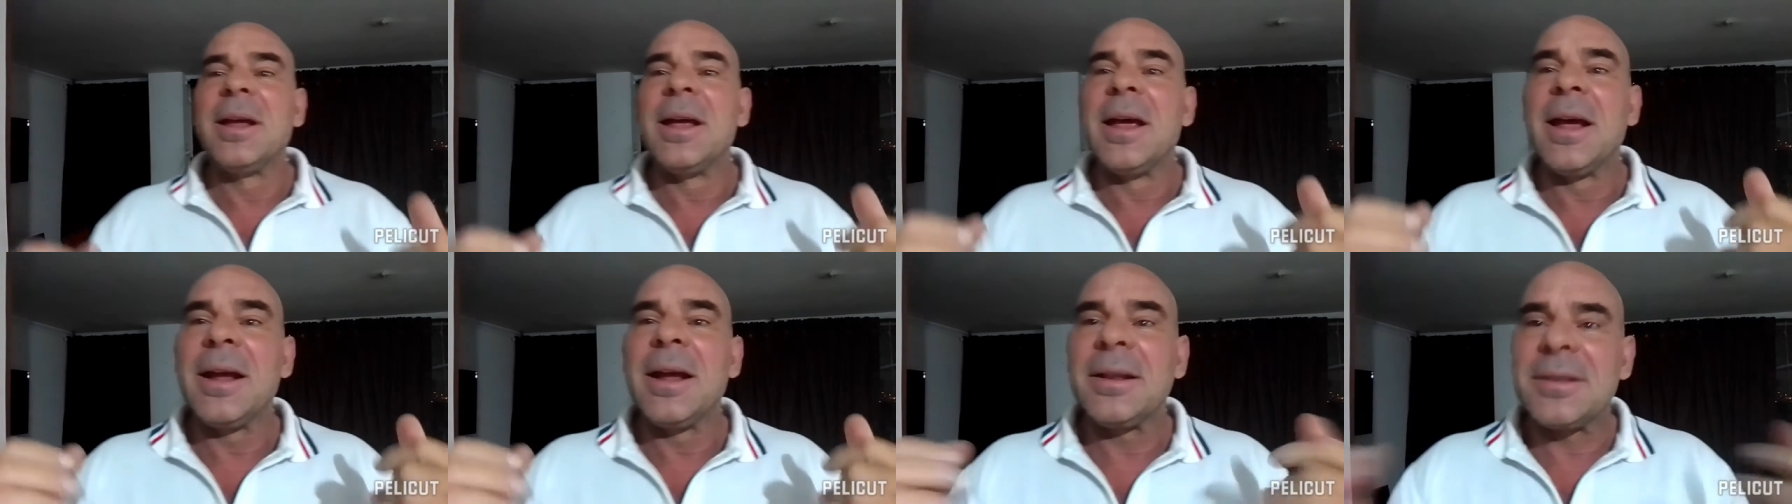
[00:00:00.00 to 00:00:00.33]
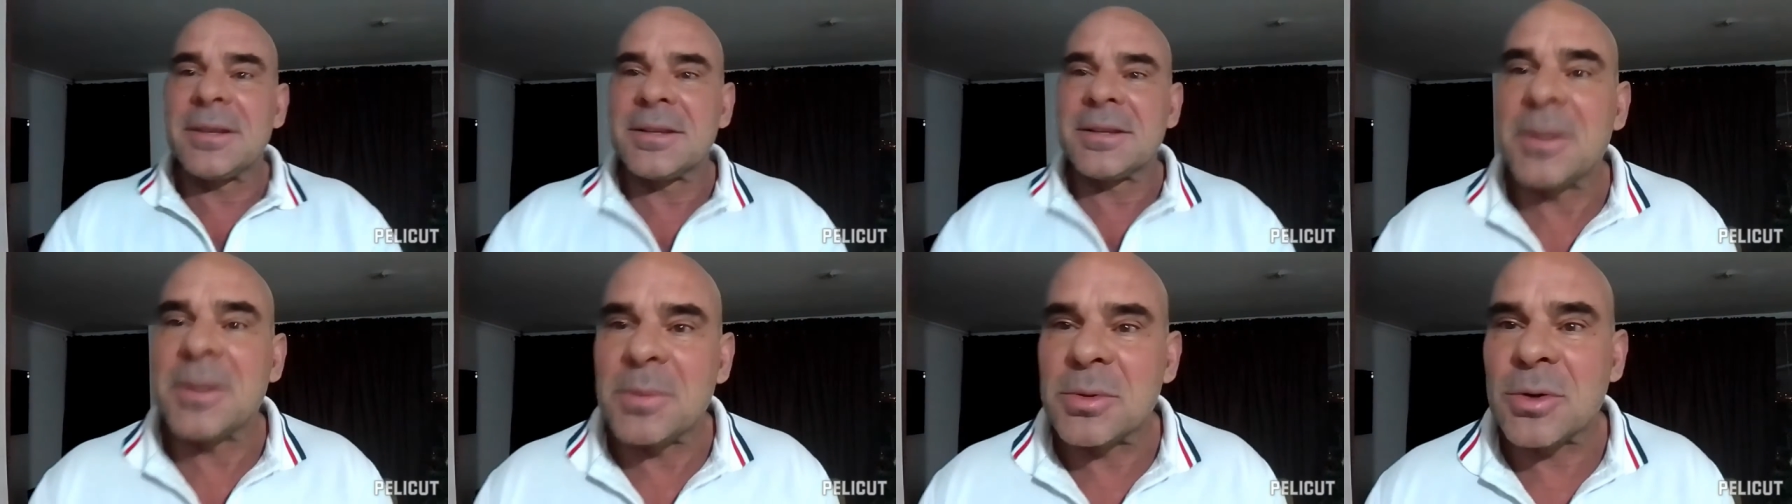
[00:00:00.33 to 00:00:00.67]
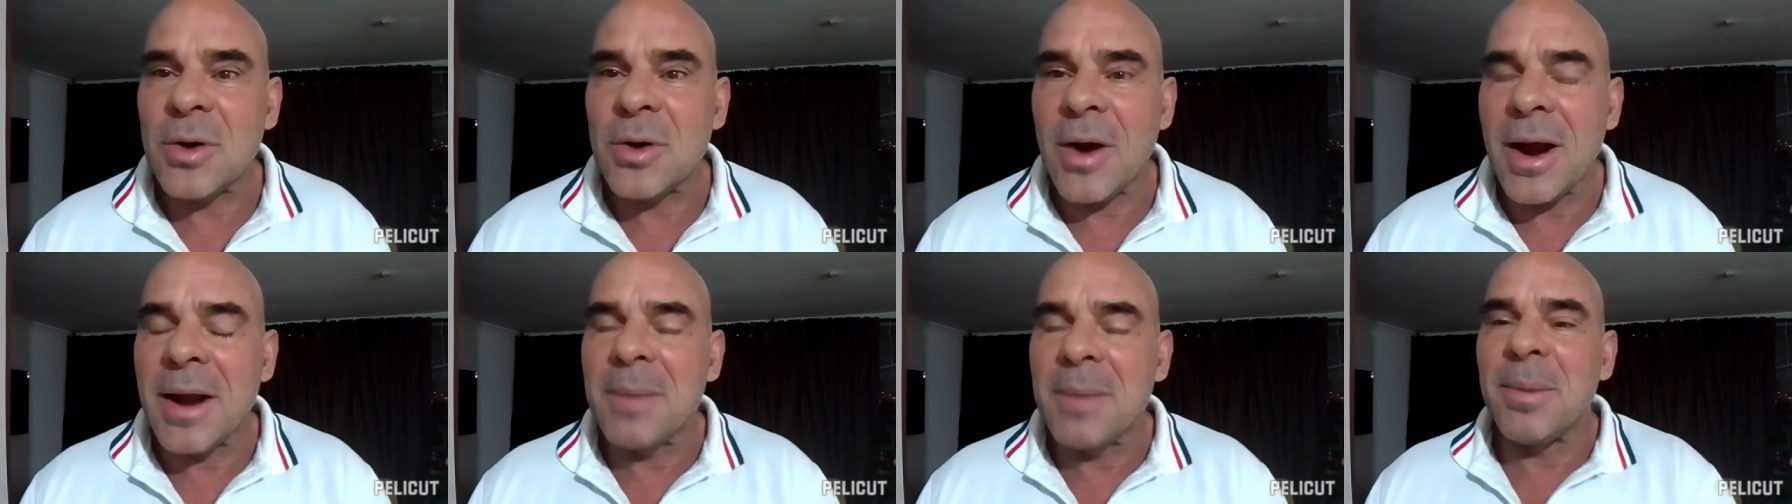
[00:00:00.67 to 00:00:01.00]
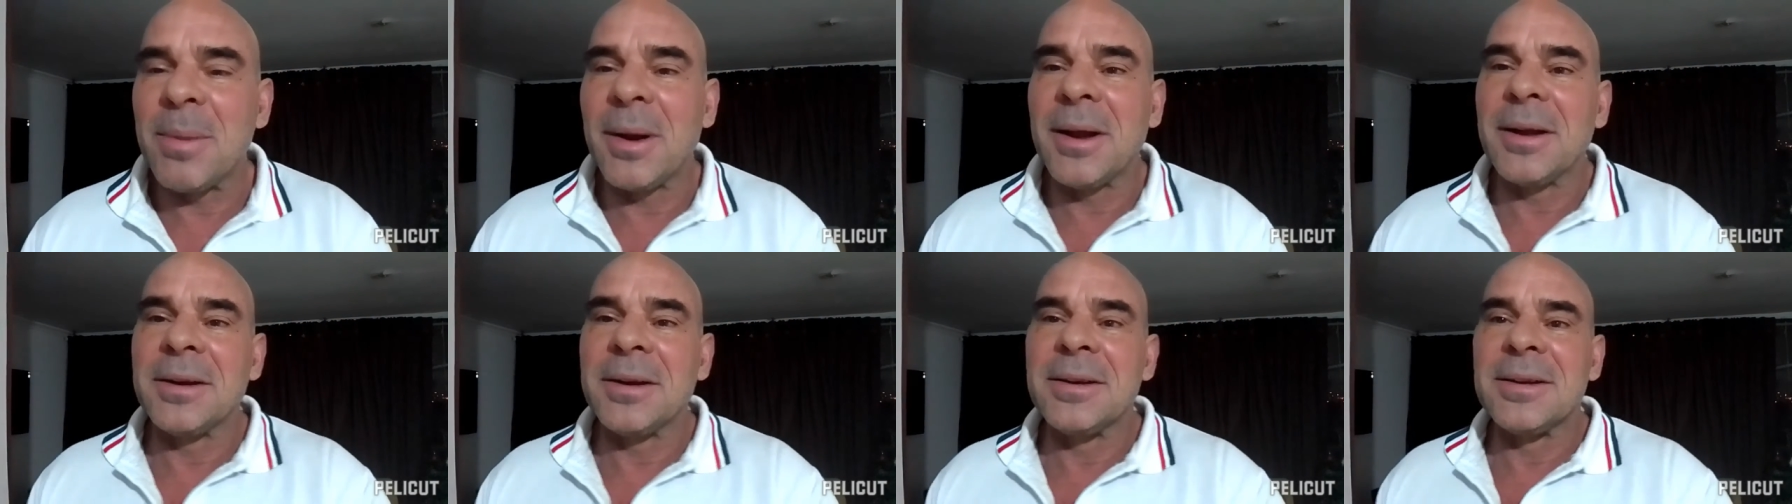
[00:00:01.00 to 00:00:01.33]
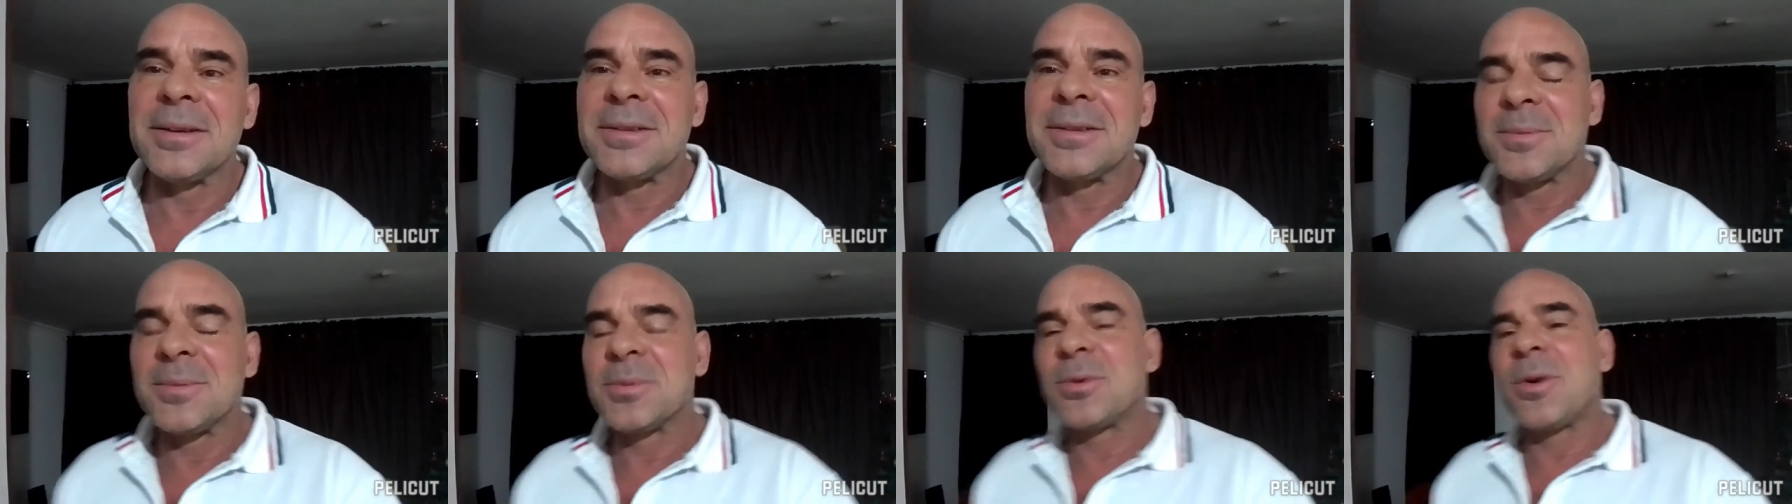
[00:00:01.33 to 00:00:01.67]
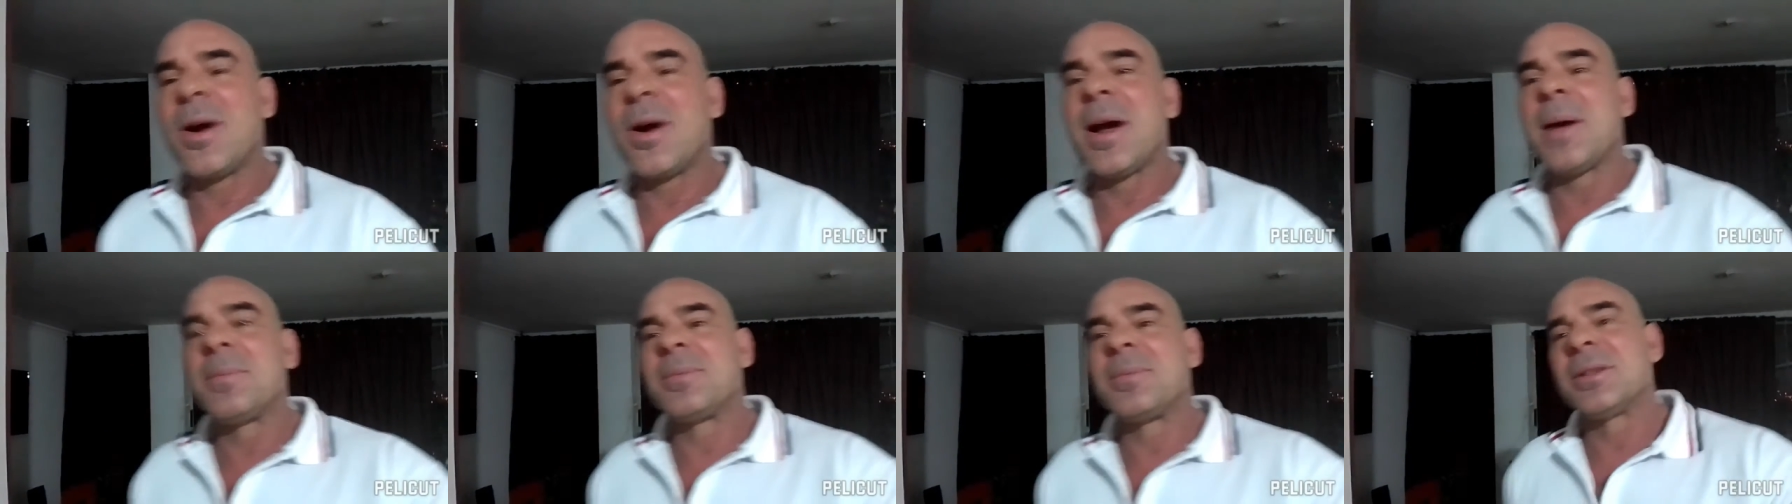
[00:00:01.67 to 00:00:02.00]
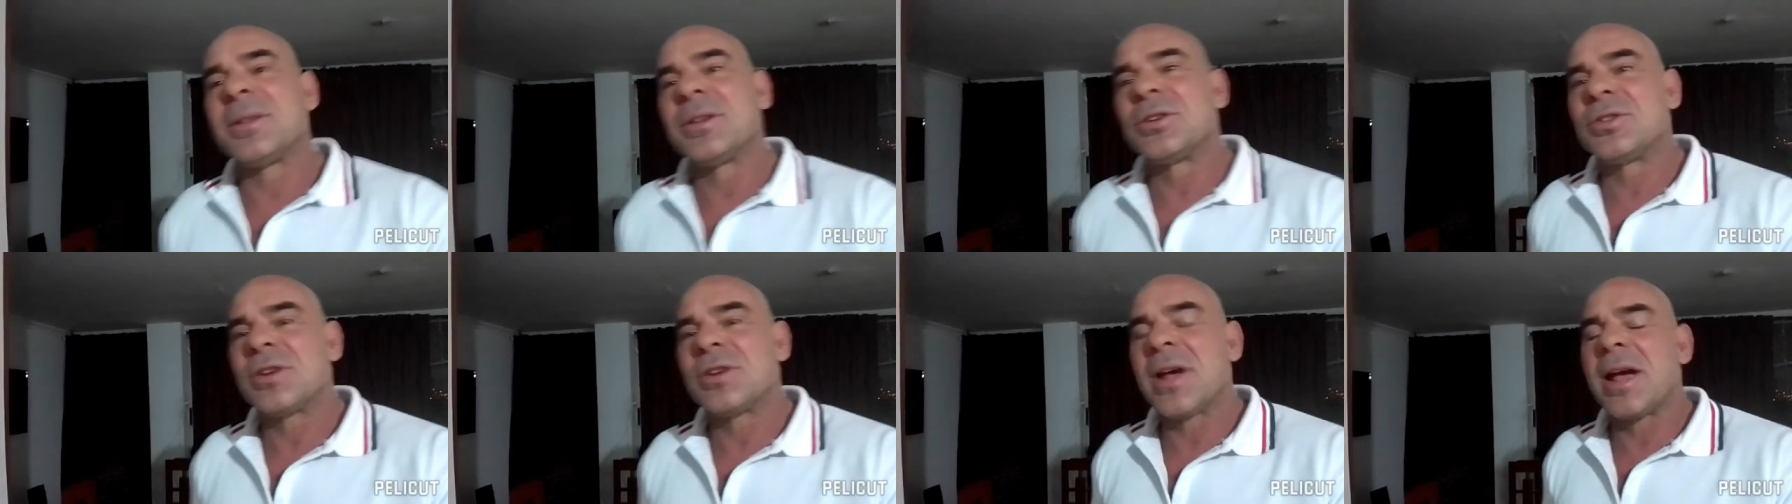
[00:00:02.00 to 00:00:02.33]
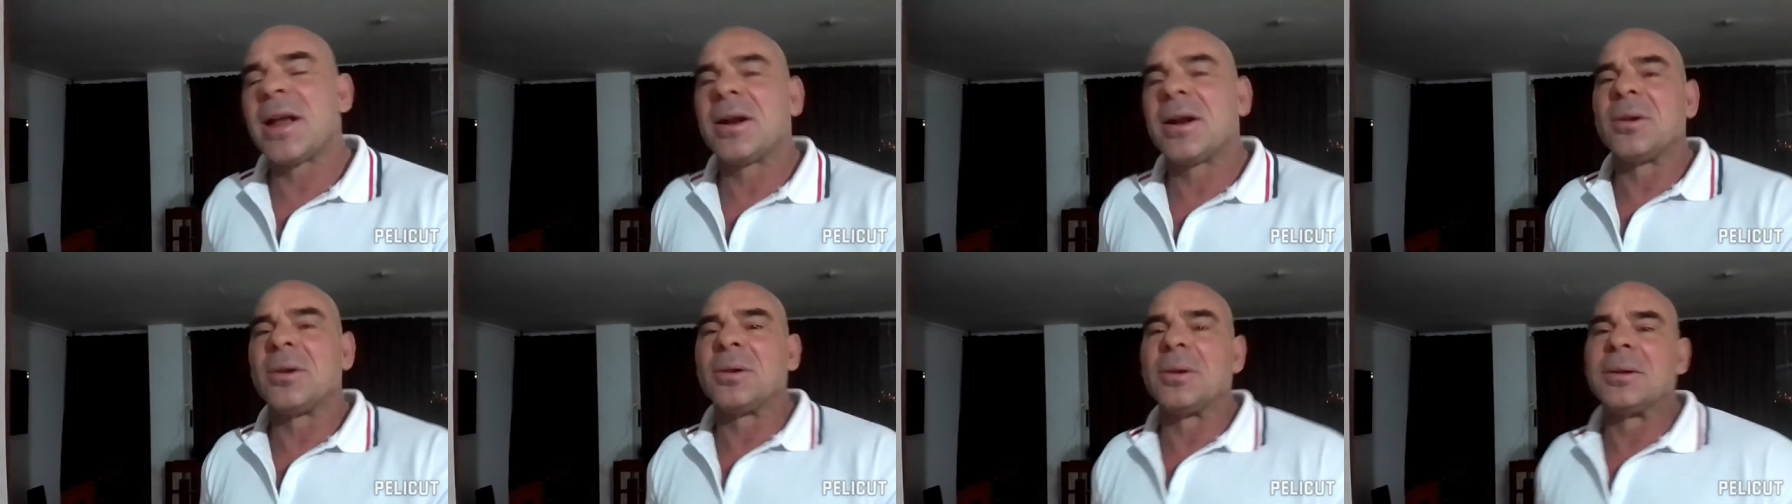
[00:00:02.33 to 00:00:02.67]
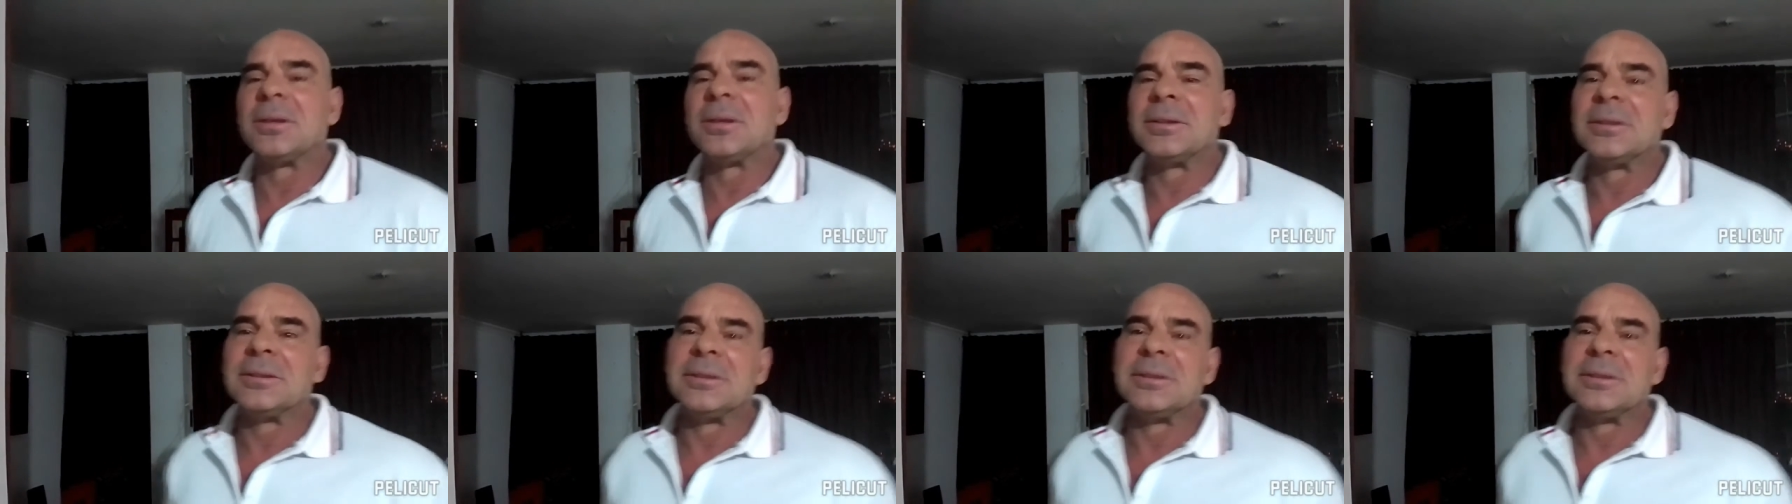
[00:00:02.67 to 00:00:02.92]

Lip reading: hit the subscribe button, subscribe to the channel,